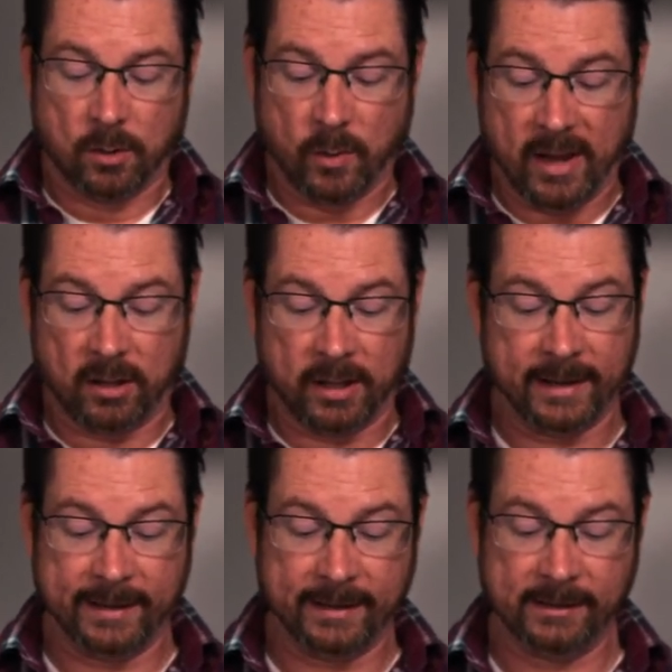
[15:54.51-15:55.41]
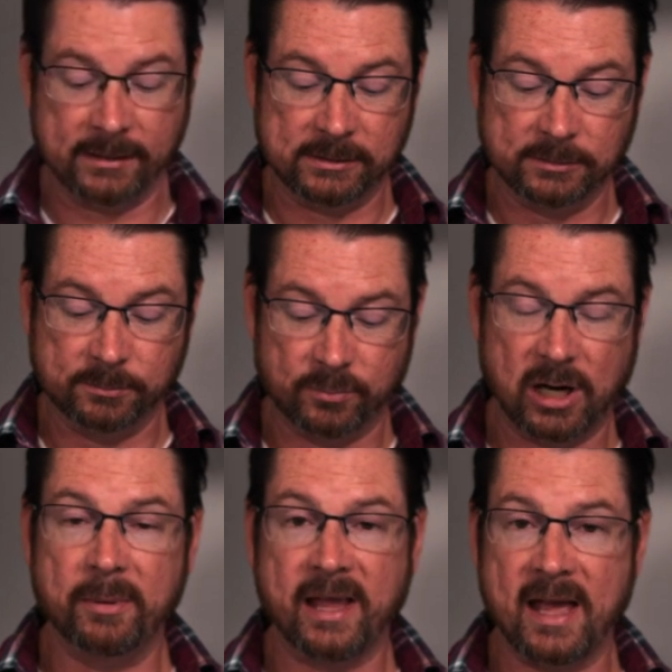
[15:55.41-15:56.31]
well,
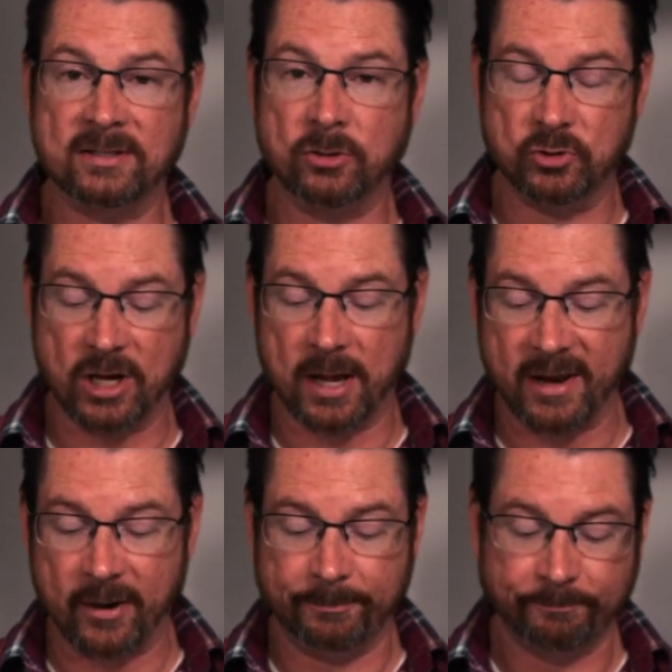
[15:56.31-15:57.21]
probably has a new job now.